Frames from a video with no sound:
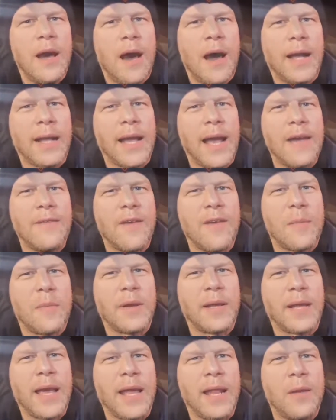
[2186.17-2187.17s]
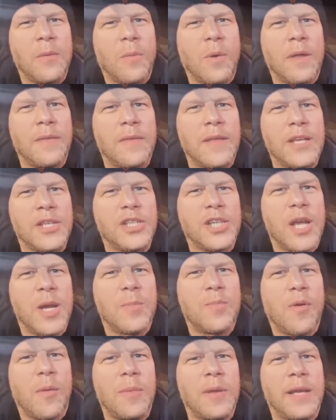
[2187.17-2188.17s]
I gave up on getting one this year.
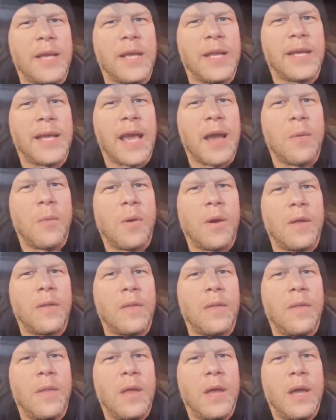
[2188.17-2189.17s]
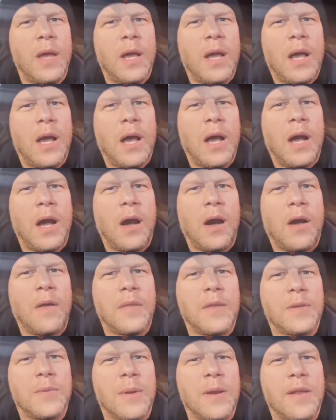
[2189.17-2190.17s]
Probably going to get one on
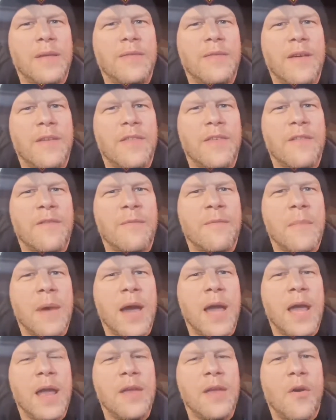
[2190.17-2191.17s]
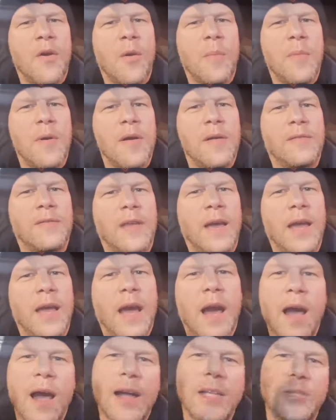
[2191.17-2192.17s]
the 25th of May, your birthday.
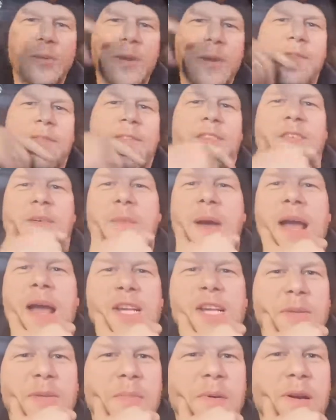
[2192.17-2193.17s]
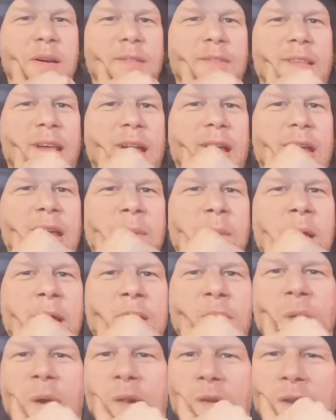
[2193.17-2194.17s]
25th of May is your birthday,
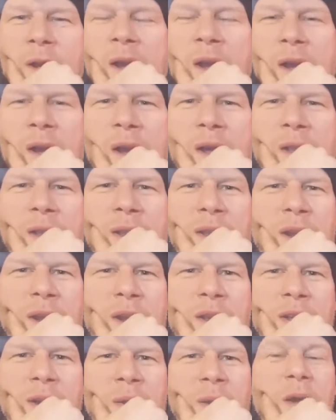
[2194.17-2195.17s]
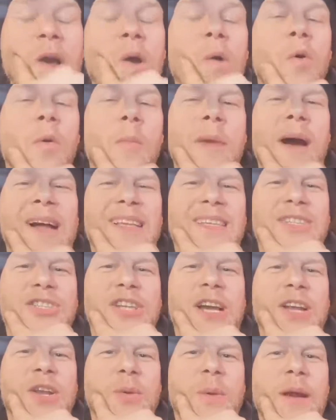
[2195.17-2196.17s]
Emmanuel, right? I know. Well, mine is
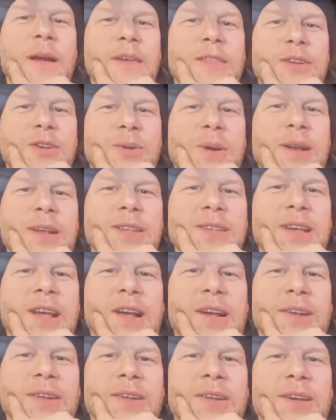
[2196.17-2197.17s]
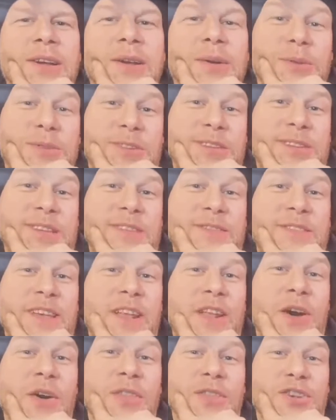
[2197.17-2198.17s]
January the 22nd, which is, I've
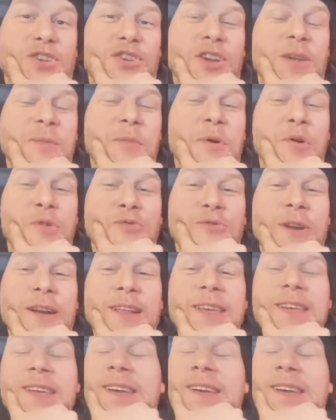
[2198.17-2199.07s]
said it on the stream already.